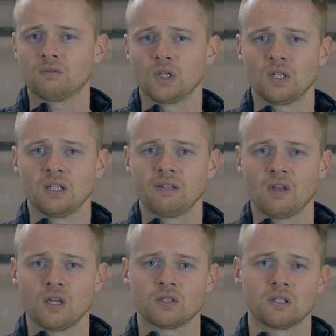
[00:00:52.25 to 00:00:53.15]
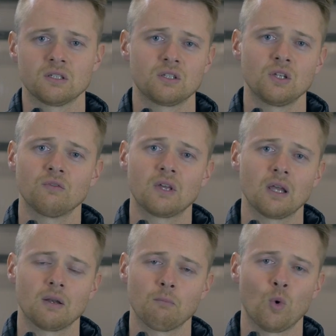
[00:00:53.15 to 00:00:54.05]
load alleviation is that you
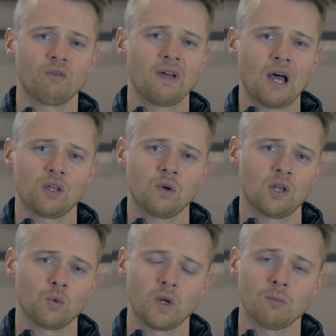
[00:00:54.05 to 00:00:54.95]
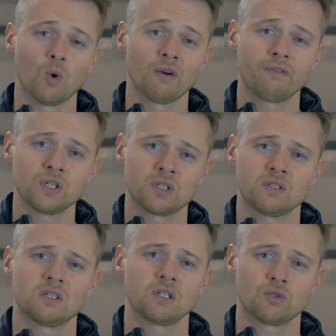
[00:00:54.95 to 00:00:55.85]
get more value out of the wing, more
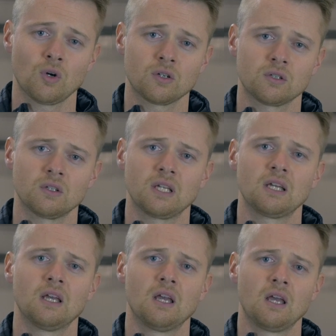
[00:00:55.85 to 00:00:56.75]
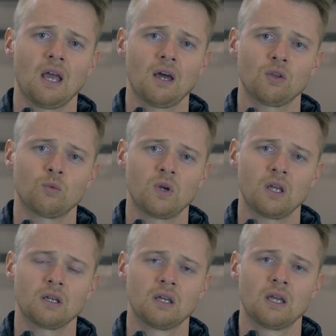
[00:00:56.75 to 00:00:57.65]
efficiency structurally out of the
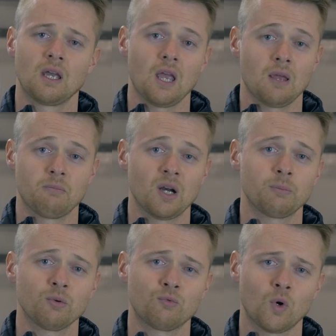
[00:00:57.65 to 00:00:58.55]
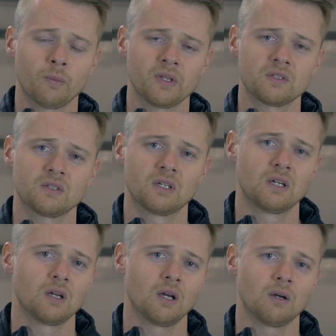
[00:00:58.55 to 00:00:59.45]
wing, and better performance.
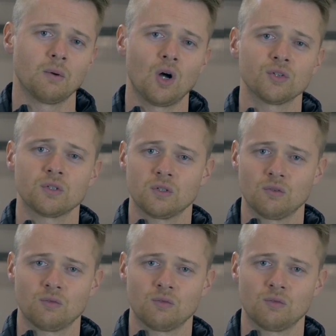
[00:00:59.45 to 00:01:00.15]
Um, also the